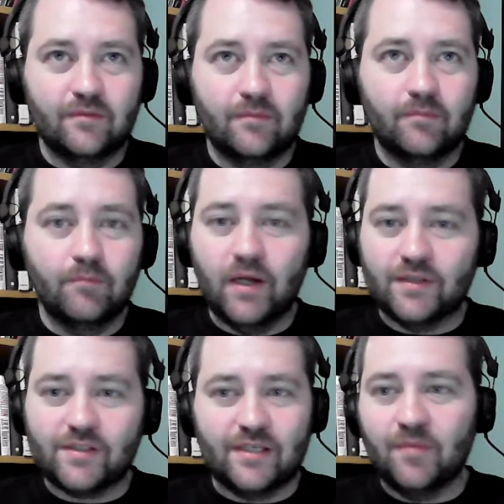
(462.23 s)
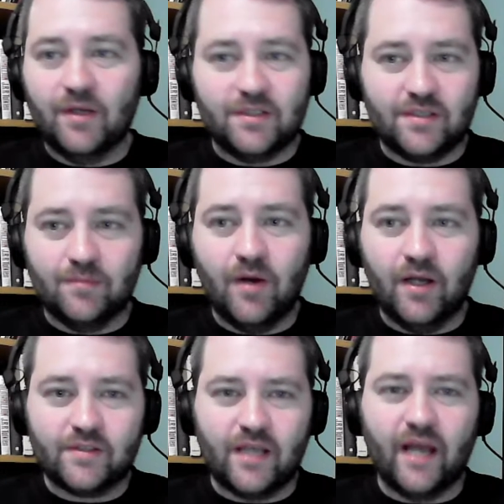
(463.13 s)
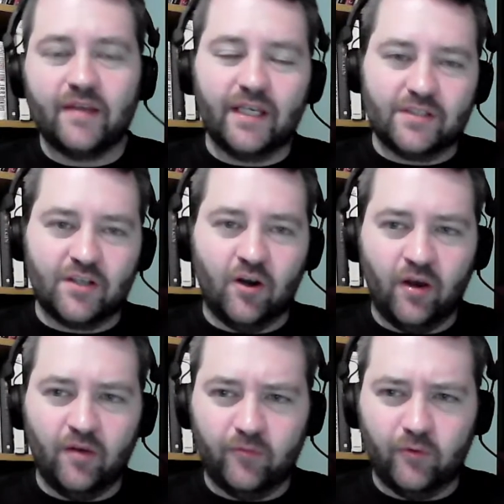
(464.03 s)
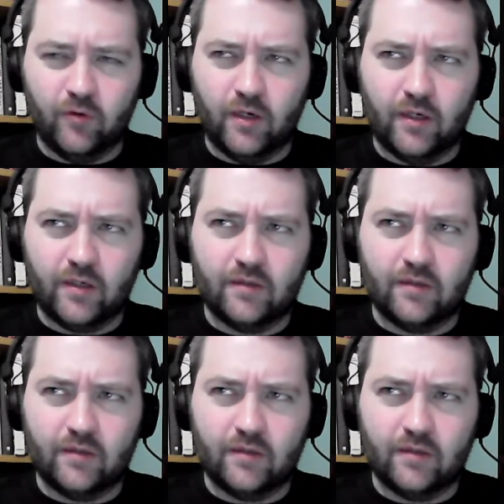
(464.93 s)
months and months and months. I think it's gone on for